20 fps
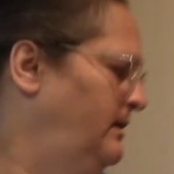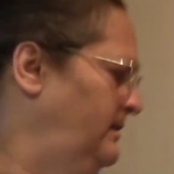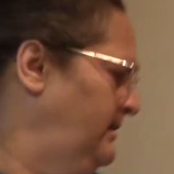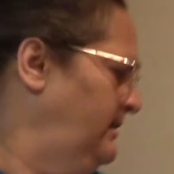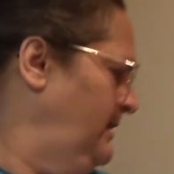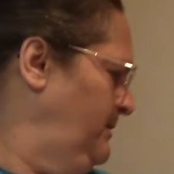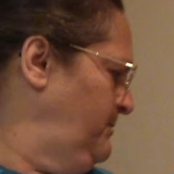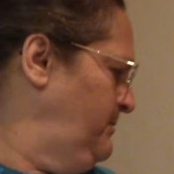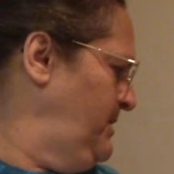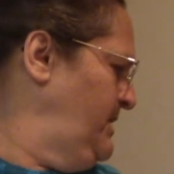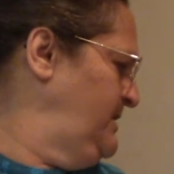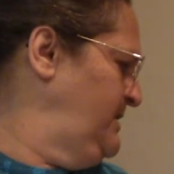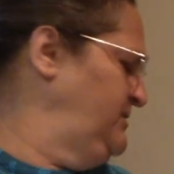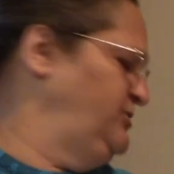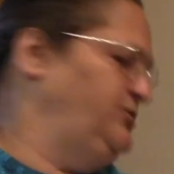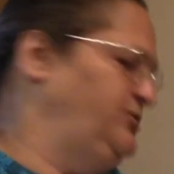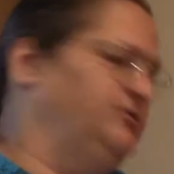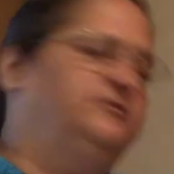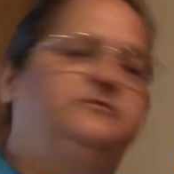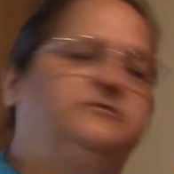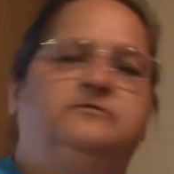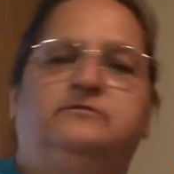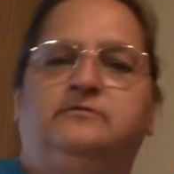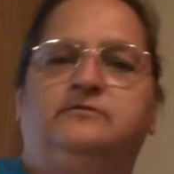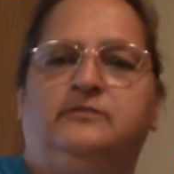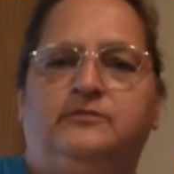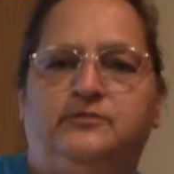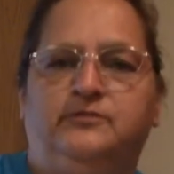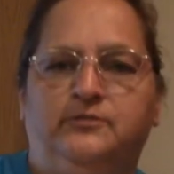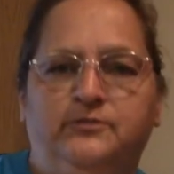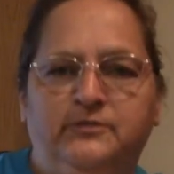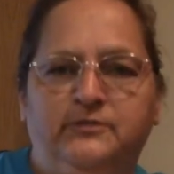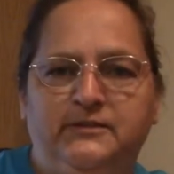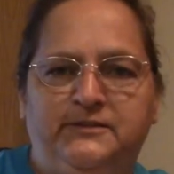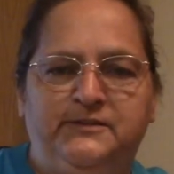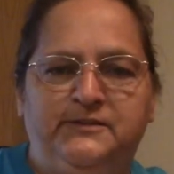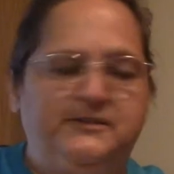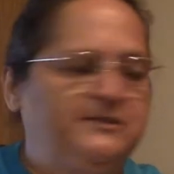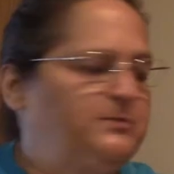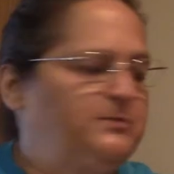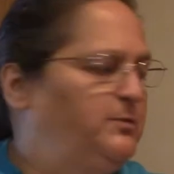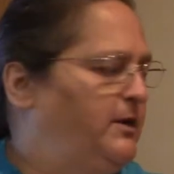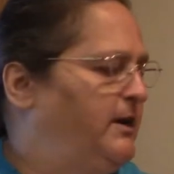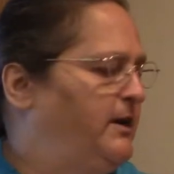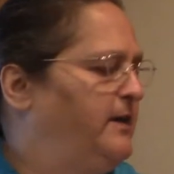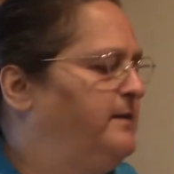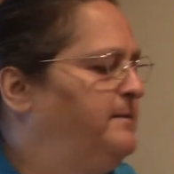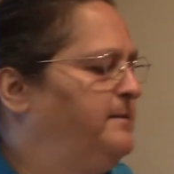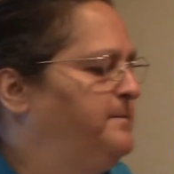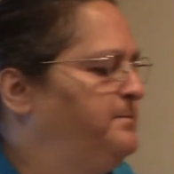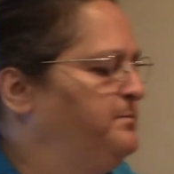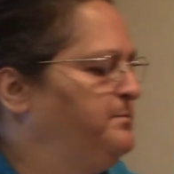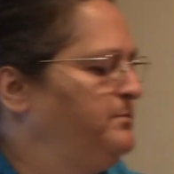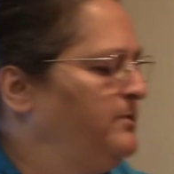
Now mind you, doing it this way